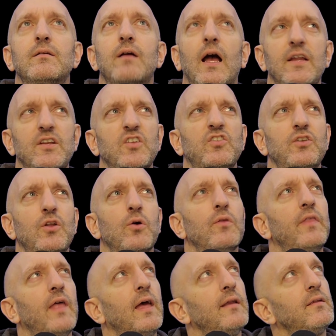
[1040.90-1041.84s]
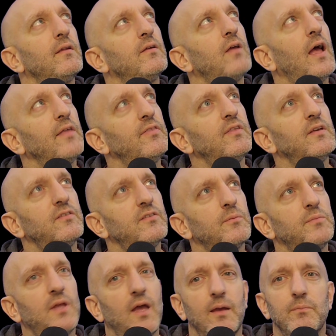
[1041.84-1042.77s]
just know that I think
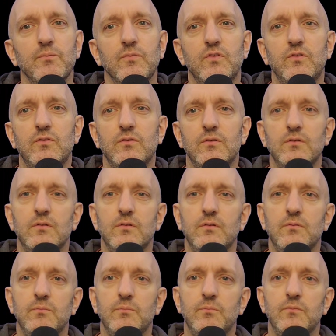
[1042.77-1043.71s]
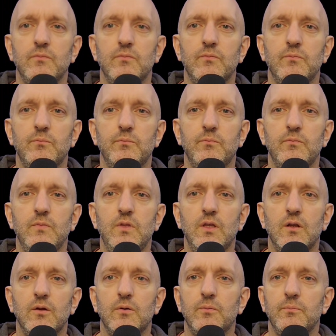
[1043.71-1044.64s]
sometimes,
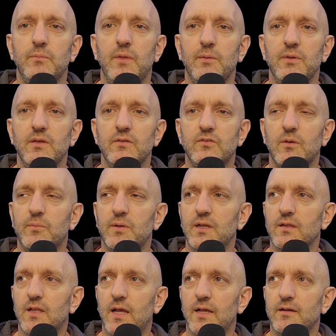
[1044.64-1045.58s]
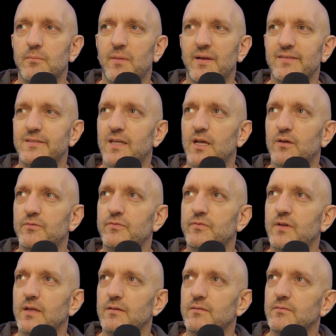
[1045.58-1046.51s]
maybe somebody like myself
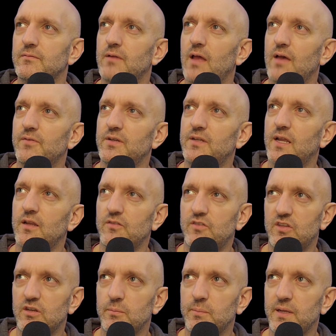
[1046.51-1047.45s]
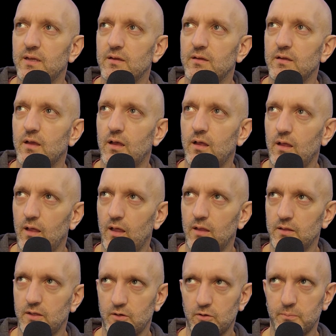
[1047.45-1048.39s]
can have a tendency to be a
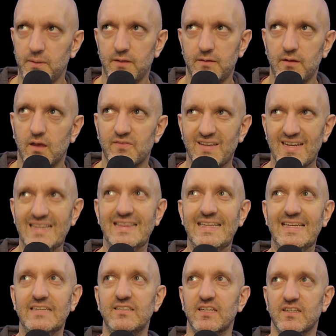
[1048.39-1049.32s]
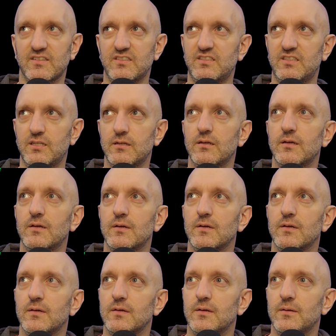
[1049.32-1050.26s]
little bit of an elitist,
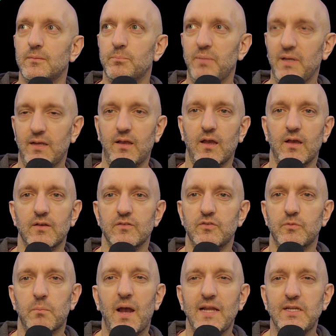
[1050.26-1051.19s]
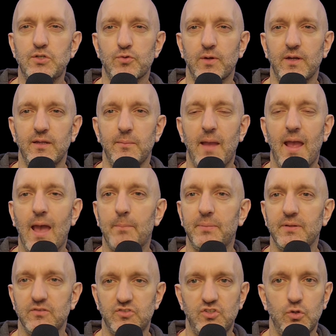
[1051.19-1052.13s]
because my dream
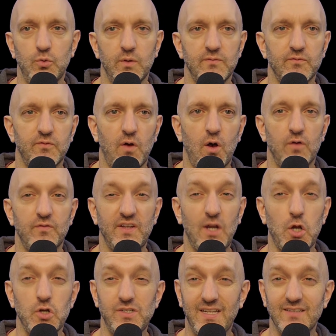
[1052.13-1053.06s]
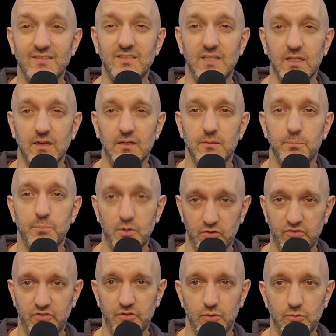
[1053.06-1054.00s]
happens to involve an artistic
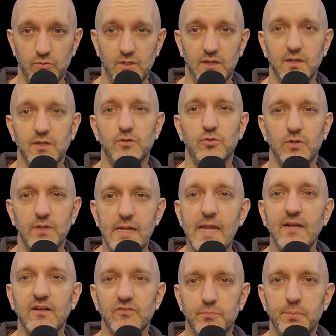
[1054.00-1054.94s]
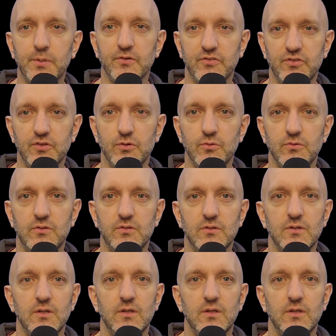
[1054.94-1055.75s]
pursuit and a creative pursuit,